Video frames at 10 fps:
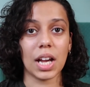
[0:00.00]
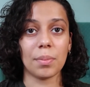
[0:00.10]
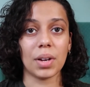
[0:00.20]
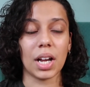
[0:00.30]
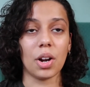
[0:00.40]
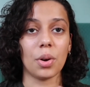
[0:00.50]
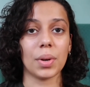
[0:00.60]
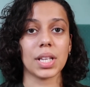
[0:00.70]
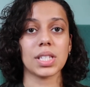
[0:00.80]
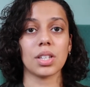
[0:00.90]
I'm not
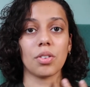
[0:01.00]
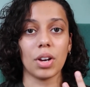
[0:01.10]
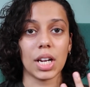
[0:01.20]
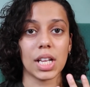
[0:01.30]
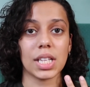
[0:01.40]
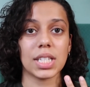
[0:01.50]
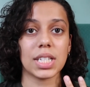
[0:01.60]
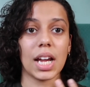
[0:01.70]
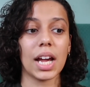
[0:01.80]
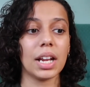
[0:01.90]
always the
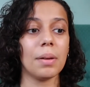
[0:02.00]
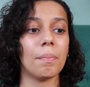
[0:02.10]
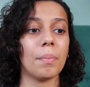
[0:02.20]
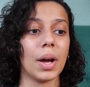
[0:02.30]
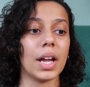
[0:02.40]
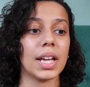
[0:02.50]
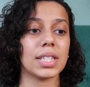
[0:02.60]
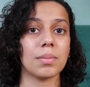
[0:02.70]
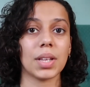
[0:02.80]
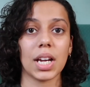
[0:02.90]
greatest at it, but
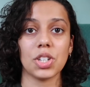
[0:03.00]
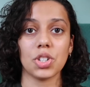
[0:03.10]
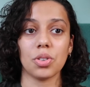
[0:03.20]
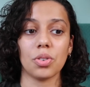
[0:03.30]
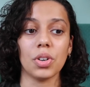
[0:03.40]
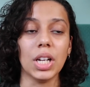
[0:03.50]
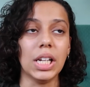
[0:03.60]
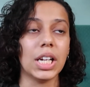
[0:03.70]
it's something I do